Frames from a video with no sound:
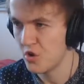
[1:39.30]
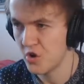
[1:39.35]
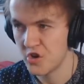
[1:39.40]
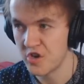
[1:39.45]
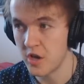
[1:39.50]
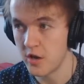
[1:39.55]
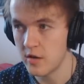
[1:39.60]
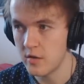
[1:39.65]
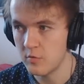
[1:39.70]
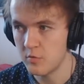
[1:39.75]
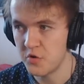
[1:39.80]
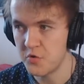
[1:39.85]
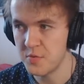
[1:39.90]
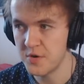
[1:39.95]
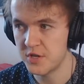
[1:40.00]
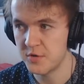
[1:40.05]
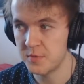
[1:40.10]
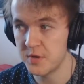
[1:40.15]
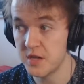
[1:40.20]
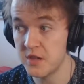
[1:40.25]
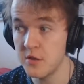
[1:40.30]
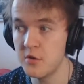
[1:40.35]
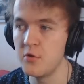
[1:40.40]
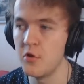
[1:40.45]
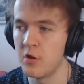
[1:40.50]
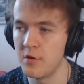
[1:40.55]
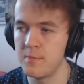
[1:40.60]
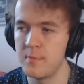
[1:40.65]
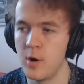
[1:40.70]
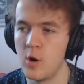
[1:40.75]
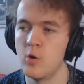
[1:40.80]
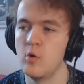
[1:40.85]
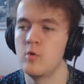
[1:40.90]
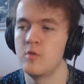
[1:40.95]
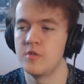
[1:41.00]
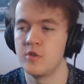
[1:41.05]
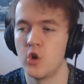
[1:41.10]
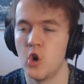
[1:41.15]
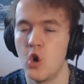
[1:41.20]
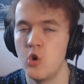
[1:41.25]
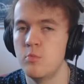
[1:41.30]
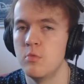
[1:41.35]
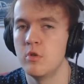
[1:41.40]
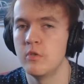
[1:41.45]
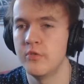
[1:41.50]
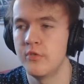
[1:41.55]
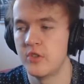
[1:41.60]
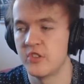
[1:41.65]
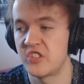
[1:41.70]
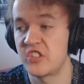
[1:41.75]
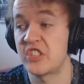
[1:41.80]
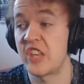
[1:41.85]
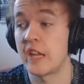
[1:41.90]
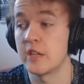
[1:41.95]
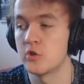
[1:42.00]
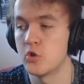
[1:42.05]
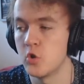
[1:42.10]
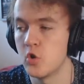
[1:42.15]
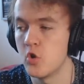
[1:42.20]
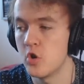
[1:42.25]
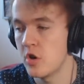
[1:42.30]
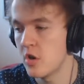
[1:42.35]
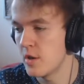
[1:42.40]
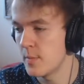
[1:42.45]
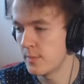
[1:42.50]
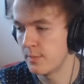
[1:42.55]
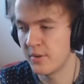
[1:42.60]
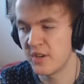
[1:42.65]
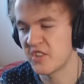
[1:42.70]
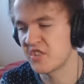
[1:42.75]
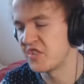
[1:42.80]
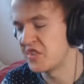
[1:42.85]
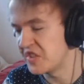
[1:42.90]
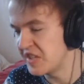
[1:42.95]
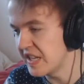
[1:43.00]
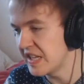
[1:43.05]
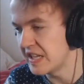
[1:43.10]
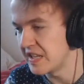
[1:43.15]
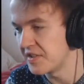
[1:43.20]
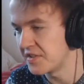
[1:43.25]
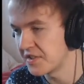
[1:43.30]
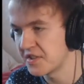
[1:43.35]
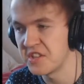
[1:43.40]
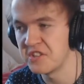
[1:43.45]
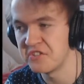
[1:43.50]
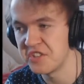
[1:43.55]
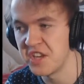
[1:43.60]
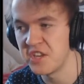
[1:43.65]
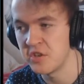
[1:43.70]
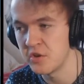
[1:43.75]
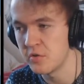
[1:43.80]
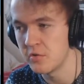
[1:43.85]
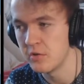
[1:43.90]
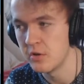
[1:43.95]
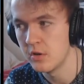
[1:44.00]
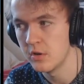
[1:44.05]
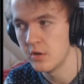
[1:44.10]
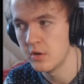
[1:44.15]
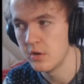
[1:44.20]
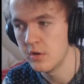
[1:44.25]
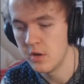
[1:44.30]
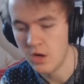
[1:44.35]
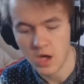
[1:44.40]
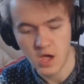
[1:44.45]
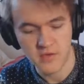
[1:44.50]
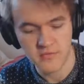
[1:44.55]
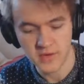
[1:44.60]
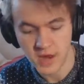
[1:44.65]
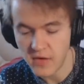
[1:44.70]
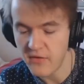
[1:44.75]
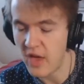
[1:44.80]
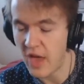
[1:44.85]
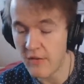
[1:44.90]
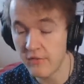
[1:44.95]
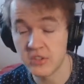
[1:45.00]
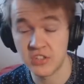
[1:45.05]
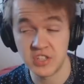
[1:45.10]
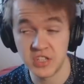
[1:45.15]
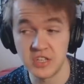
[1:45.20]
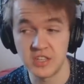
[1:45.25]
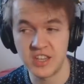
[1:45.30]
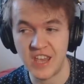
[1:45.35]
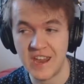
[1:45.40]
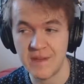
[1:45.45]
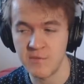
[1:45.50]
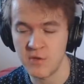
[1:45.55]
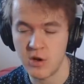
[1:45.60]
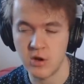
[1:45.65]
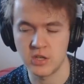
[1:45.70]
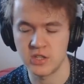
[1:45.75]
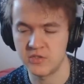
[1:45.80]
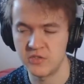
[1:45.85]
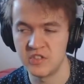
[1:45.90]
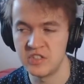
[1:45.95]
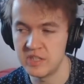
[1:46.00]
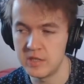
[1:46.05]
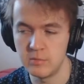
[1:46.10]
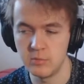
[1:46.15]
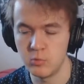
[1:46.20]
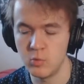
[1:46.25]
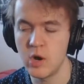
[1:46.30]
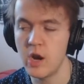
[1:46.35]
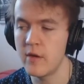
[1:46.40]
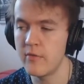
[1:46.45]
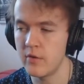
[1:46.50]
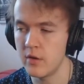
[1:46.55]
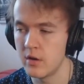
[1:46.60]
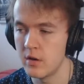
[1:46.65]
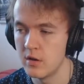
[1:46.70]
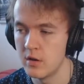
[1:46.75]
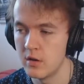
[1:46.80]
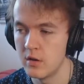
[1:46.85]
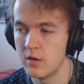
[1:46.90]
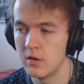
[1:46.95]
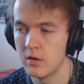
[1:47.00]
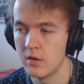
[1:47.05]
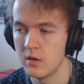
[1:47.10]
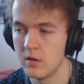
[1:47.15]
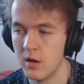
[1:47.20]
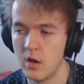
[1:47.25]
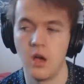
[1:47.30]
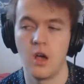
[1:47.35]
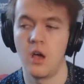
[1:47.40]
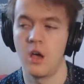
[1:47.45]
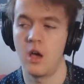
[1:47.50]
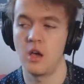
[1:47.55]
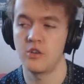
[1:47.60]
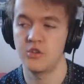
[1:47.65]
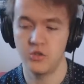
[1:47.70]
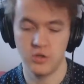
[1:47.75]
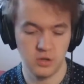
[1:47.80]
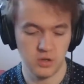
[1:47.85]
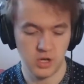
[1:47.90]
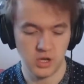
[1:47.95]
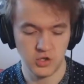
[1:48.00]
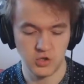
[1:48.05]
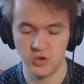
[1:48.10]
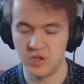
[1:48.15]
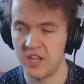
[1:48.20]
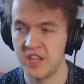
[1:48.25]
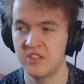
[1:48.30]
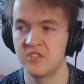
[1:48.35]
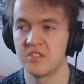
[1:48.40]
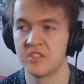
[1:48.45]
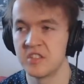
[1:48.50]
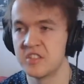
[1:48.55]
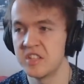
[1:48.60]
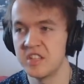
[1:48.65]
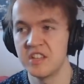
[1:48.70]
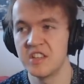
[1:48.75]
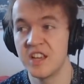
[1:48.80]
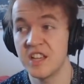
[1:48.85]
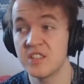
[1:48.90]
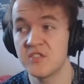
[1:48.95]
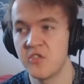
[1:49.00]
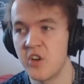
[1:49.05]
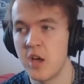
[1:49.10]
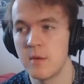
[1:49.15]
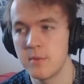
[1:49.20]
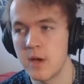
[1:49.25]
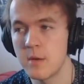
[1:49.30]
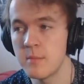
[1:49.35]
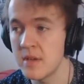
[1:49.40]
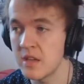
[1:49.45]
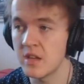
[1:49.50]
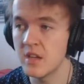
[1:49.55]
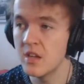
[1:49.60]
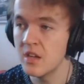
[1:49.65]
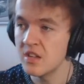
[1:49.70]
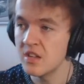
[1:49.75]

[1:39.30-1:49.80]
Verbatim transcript: Okay, we appear to be in the North Pole, the home of Santor. Press D to continue. I've never ever seen a game that asks for D- whatever. I, I shall I shall hip to the D, that's fine by me.